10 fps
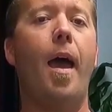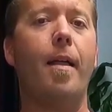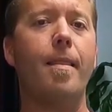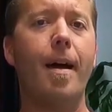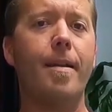
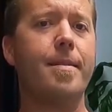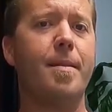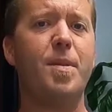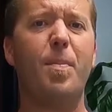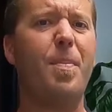And a lot of
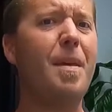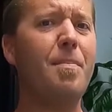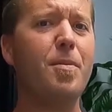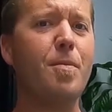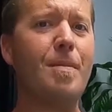times,
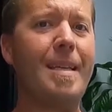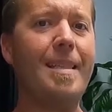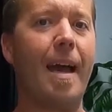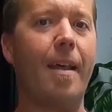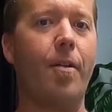people don't
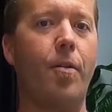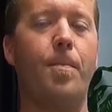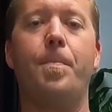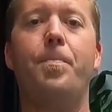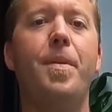need that at home.